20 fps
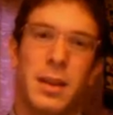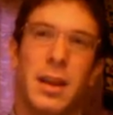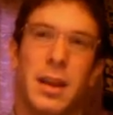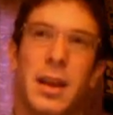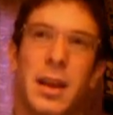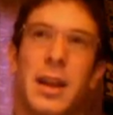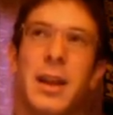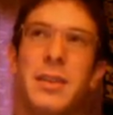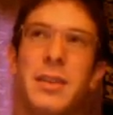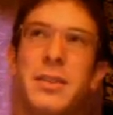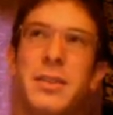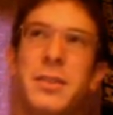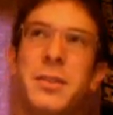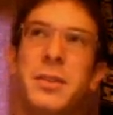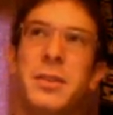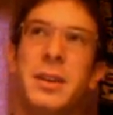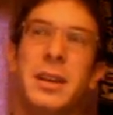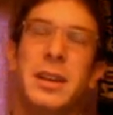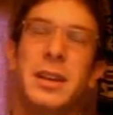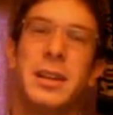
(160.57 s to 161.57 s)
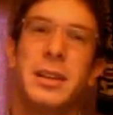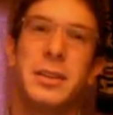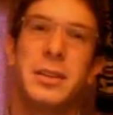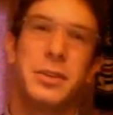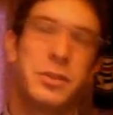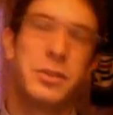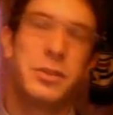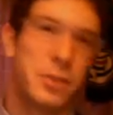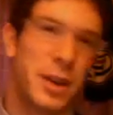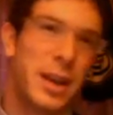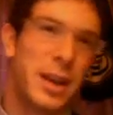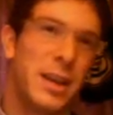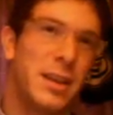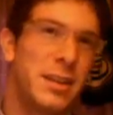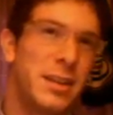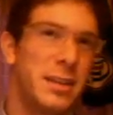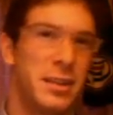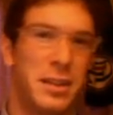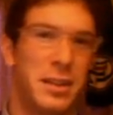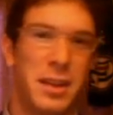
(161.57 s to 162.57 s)
And as you drink
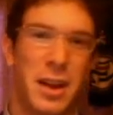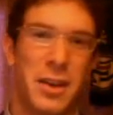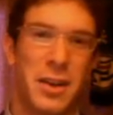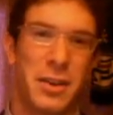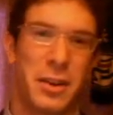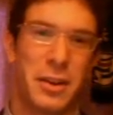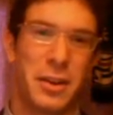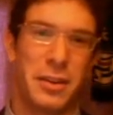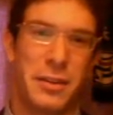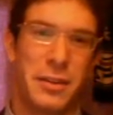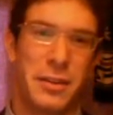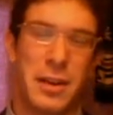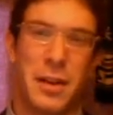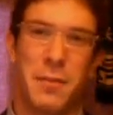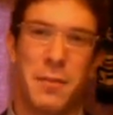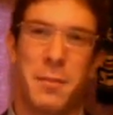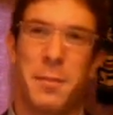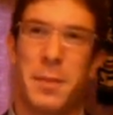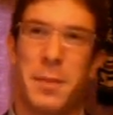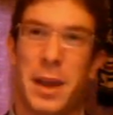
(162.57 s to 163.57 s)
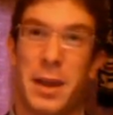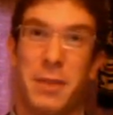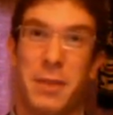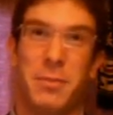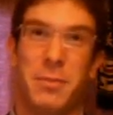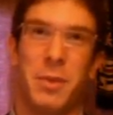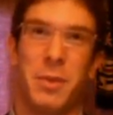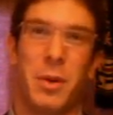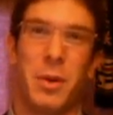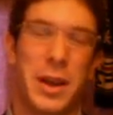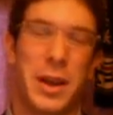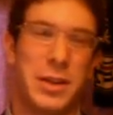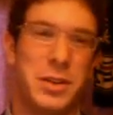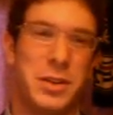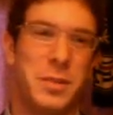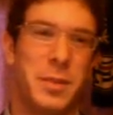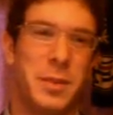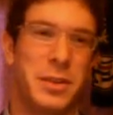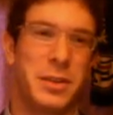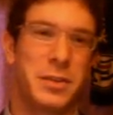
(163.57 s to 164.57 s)
the alcohol that you've now paid way
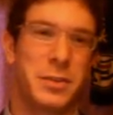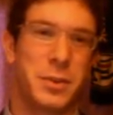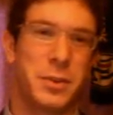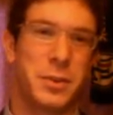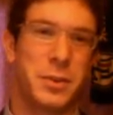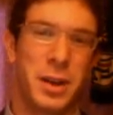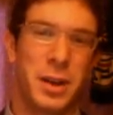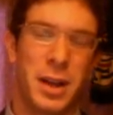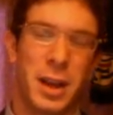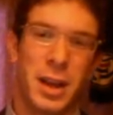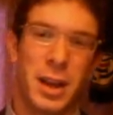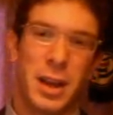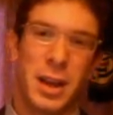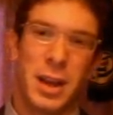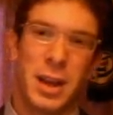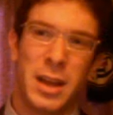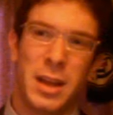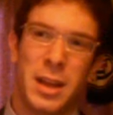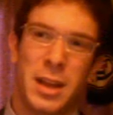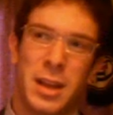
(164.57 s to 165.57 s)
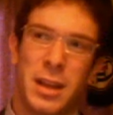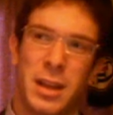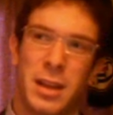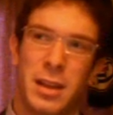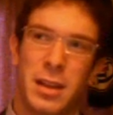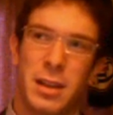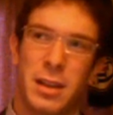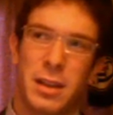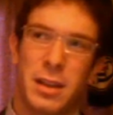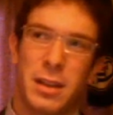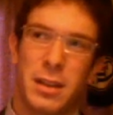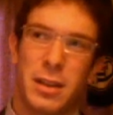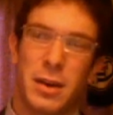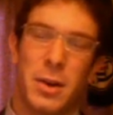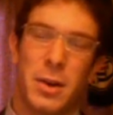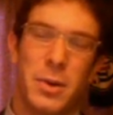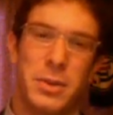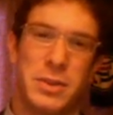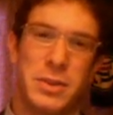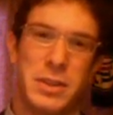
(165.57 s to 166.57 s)
too much for, the
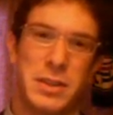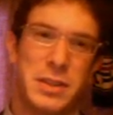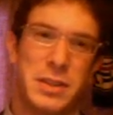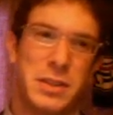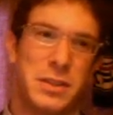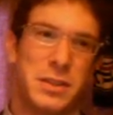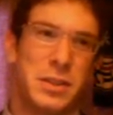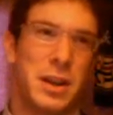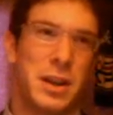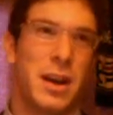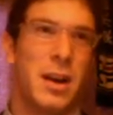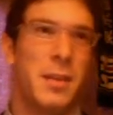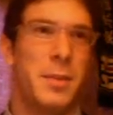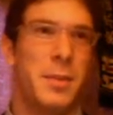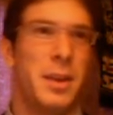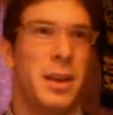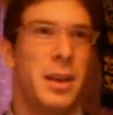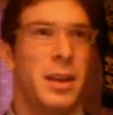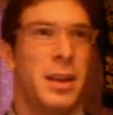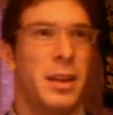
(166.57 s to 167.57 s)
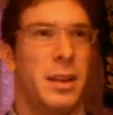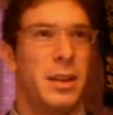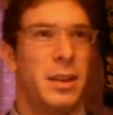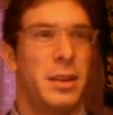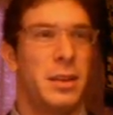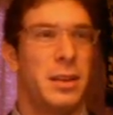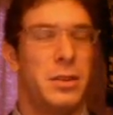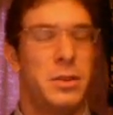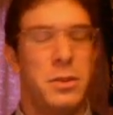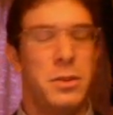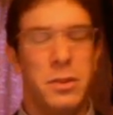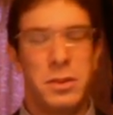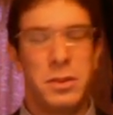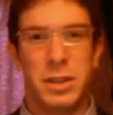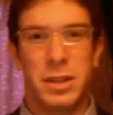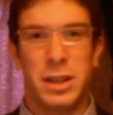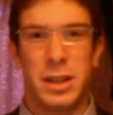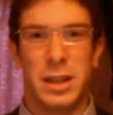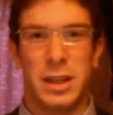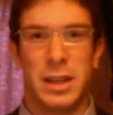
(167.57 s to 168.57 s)
hostess's job
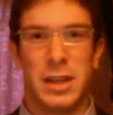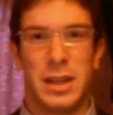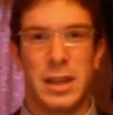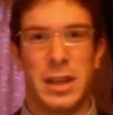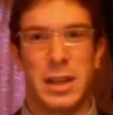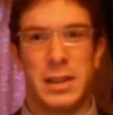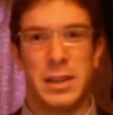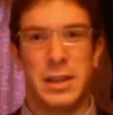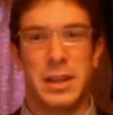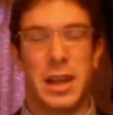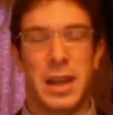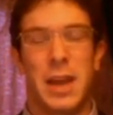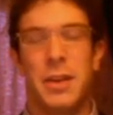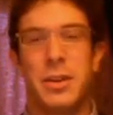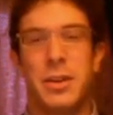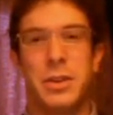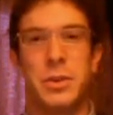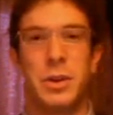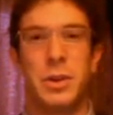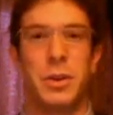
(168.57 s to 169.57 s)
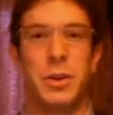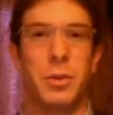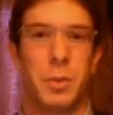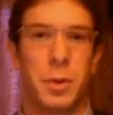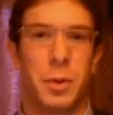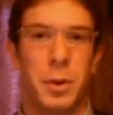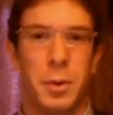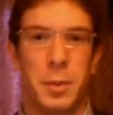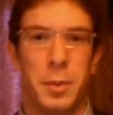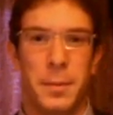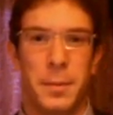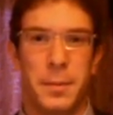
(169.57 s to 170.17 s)
usually is to cater to a group,